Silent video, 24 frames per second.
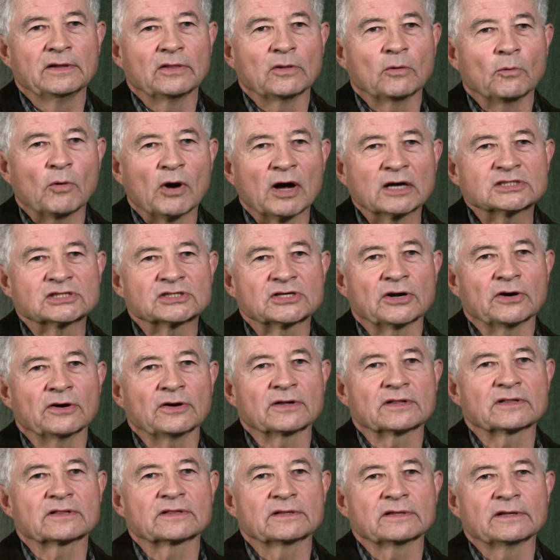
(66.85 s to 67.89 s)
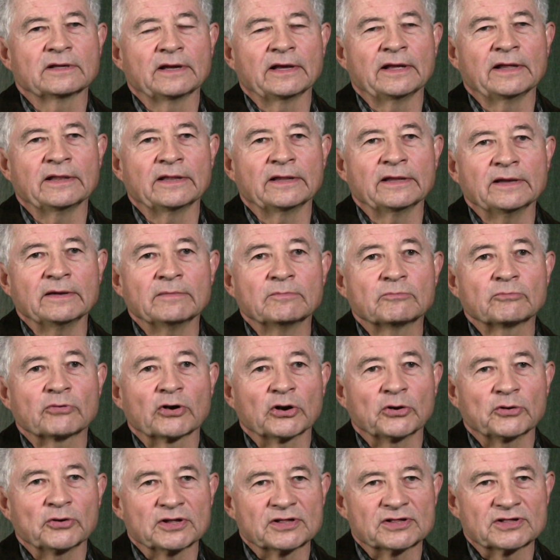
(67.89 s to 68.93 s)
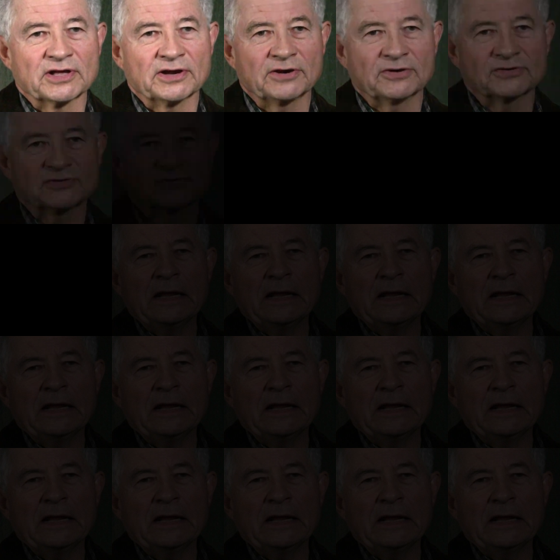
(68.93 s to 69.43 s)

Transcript: the watchdogs, and the priority setters.